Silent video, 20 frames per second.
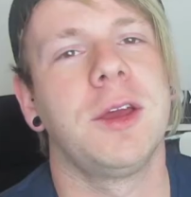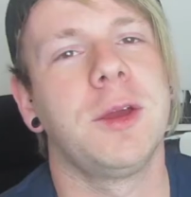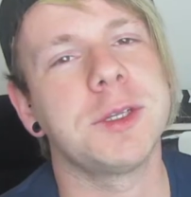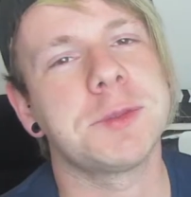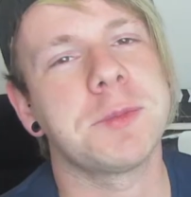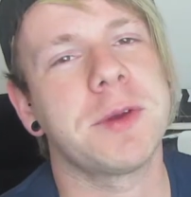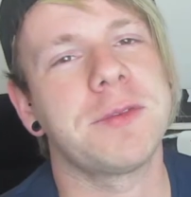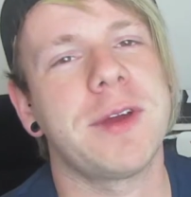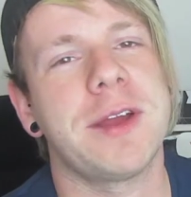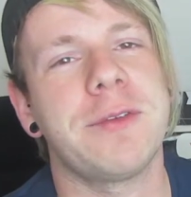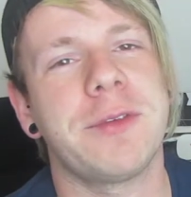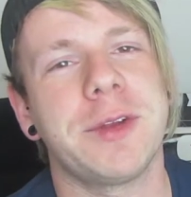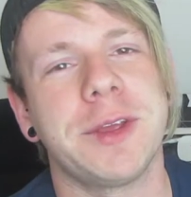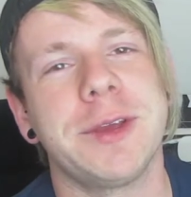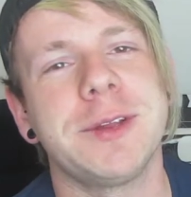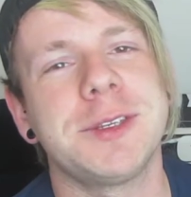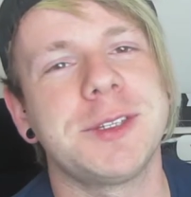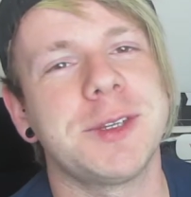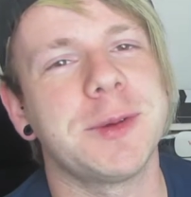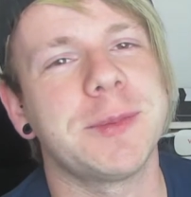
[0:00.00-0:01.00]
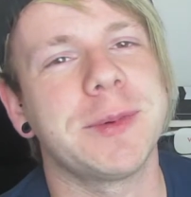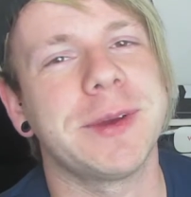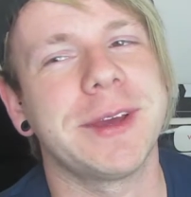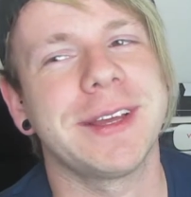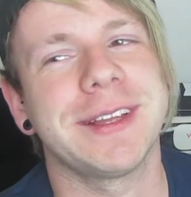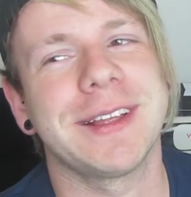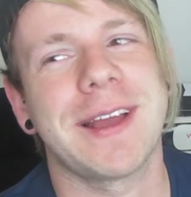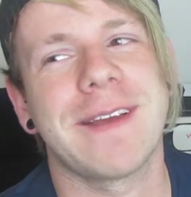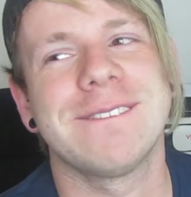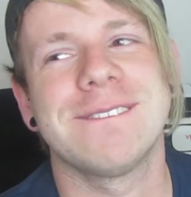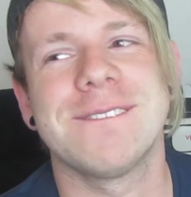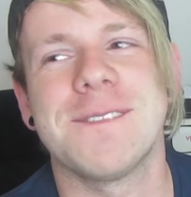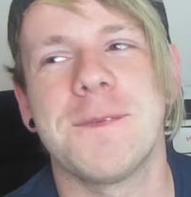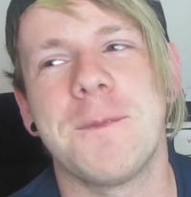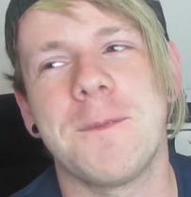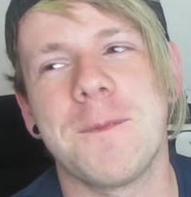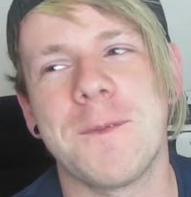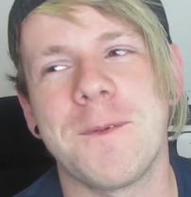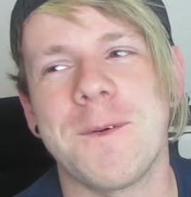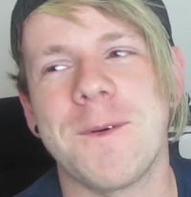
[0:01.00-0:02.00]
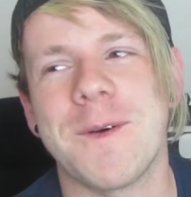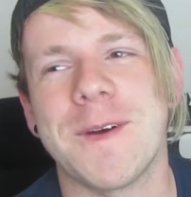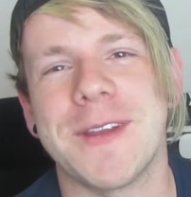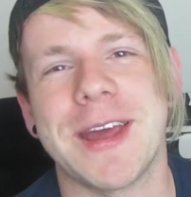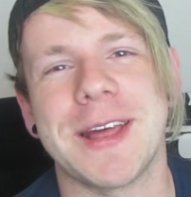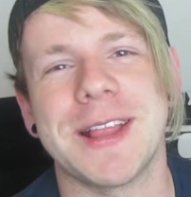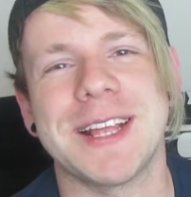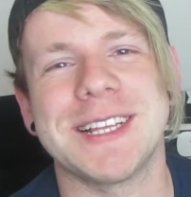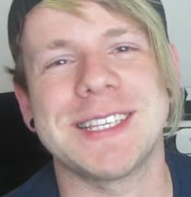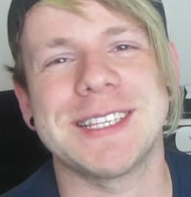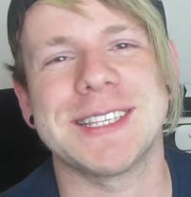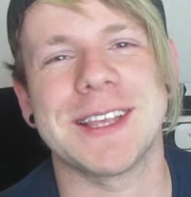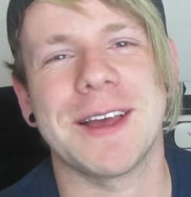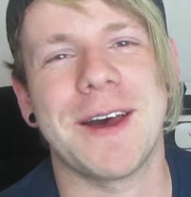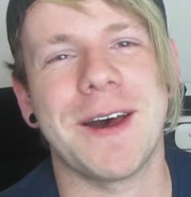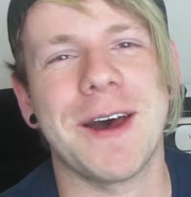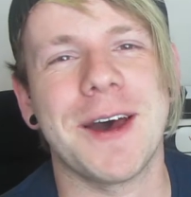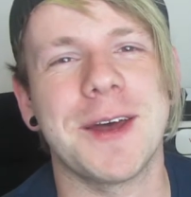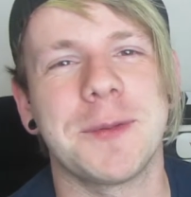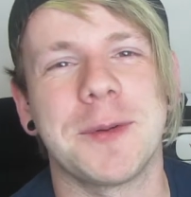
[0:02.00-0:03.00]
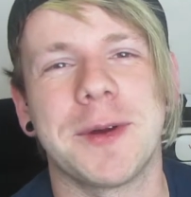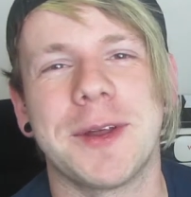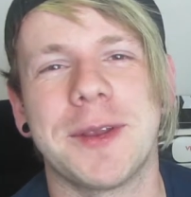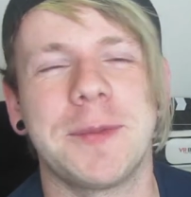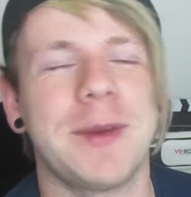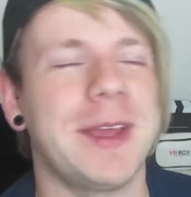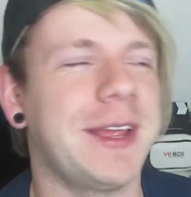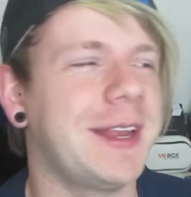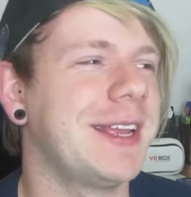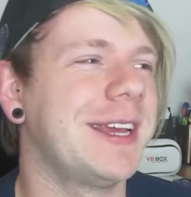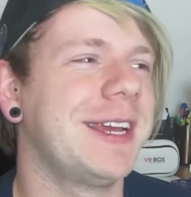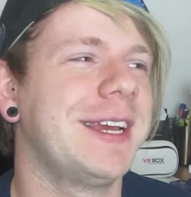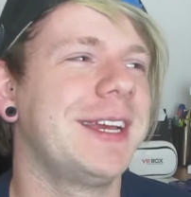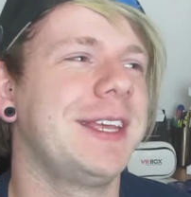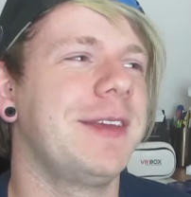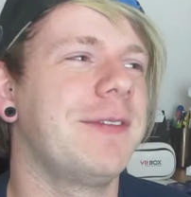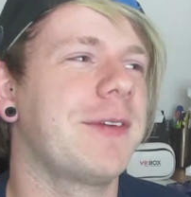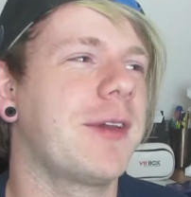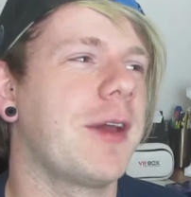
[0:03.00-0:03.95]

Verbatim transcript: Who's my favourite YouTuber? Whoa, now this is a hard one. I mean, you've